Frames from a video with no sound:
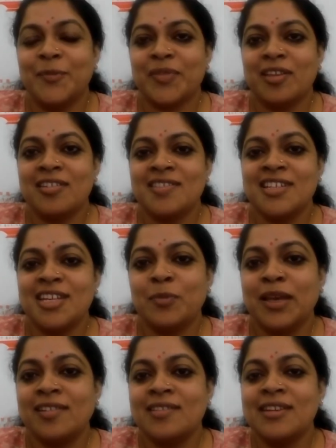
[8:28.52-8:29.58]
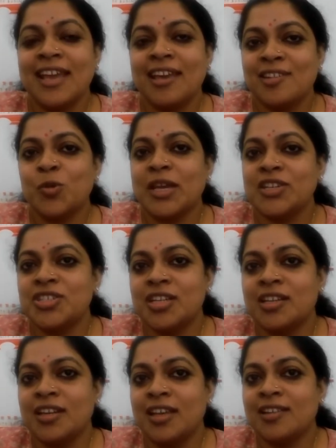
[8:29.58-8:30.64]
Christina, my next
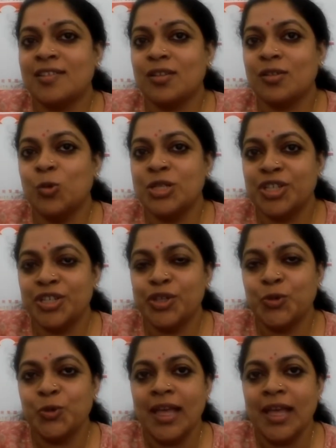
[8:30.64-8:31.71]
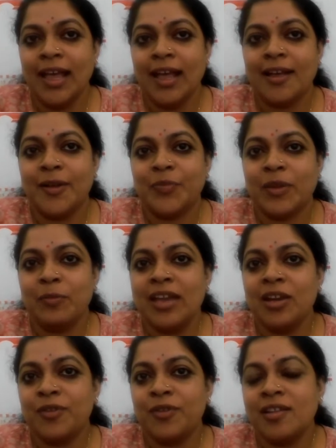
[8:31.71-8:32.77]
question is over to you.
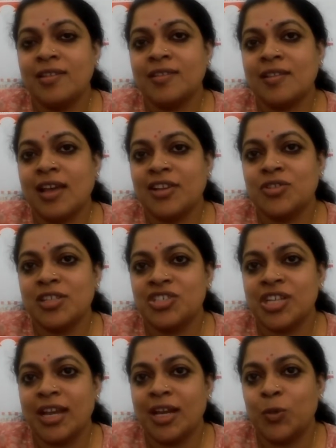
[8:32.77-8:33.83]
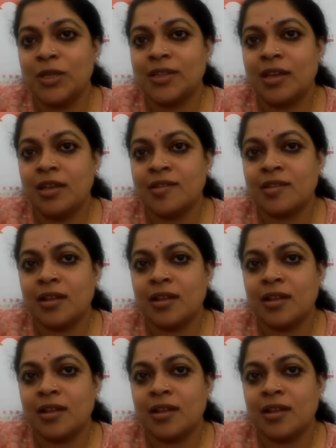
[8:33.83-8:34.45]
Mary Frances has actually shared with us